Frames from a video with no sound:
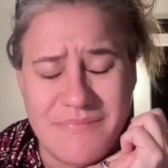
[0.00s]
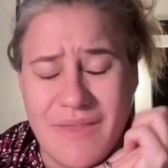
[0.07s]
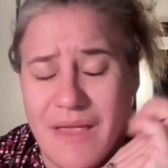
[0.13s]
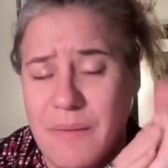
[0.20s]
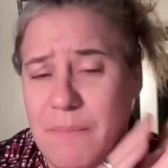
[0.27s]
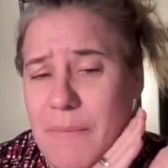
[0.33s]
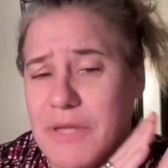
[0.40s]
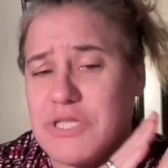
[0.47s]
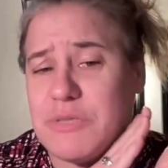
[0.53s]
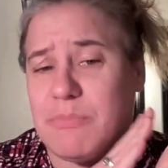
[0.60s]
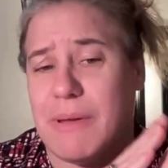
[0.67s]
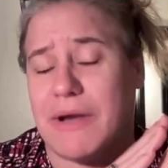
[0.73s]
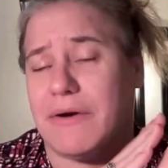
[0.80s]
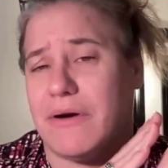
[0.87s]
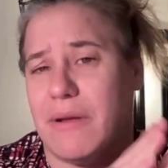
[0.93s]
I'm much
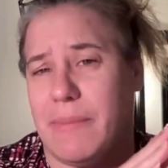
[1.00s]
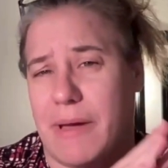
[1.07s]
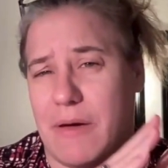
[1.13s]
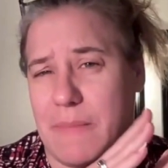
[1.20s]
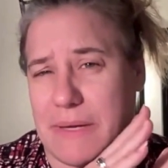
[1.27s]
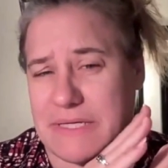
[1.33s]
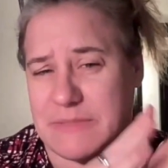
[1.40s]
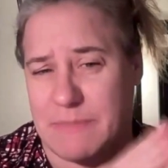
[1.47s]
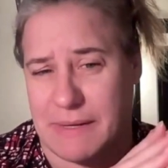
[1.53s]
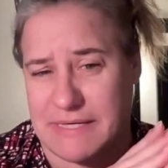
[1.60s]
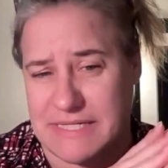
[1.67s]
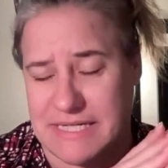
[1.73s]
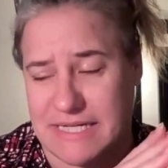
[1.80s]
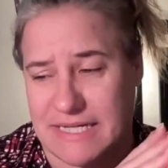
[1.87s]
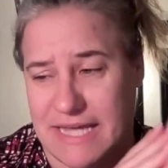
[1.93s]
better about my
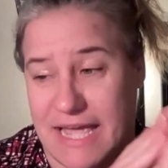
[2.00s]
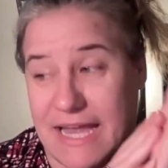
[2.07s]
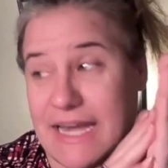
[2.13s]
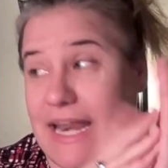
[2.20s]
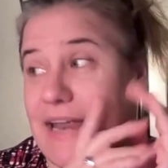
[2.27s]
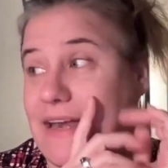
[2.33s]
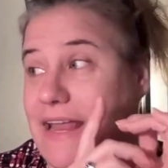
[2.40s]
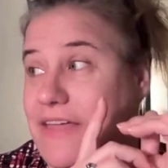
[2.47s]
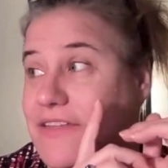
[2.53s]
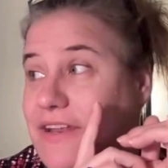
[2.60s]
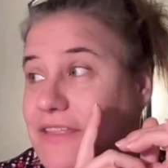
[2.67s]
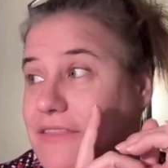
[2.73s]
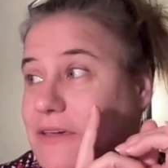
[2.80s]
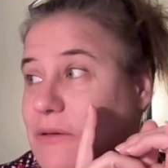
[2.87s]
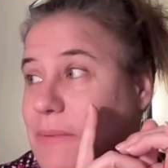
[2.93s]
spending. And now that I
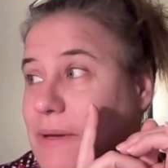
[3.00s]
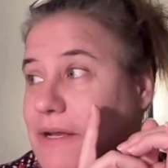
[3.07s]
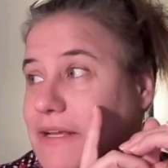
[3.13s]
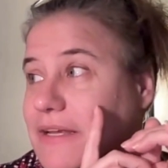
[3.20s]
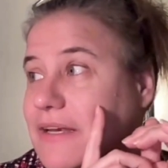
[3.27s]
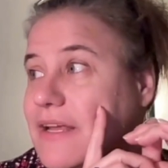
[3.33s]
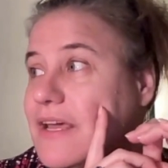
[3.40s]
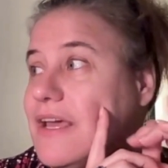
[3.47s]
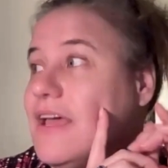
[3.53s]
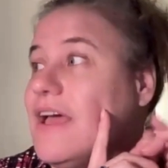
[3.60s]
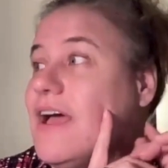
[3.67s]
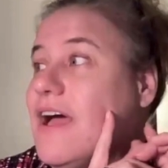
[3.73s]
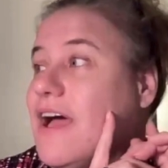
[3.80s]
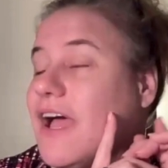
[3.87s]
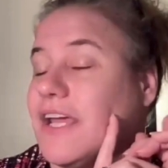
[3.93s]
think about it,
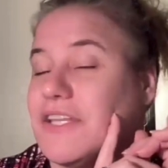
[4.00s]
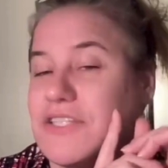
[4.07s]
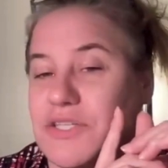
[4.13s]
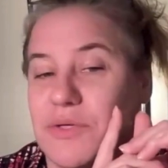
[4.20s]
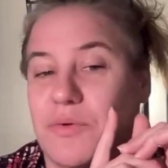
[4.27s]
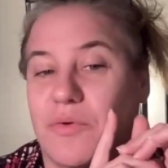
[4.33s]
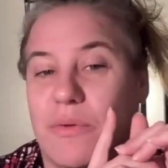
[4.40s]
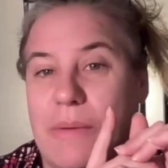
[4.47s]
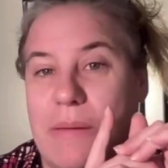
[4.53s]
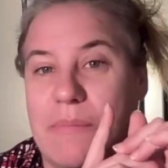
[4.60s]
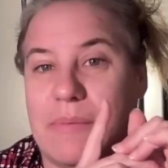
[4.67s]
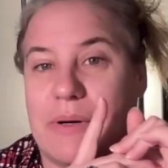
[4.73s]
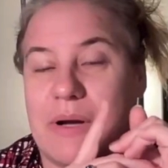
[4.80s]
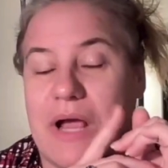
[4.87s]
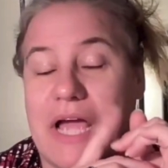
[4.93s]
I do remember.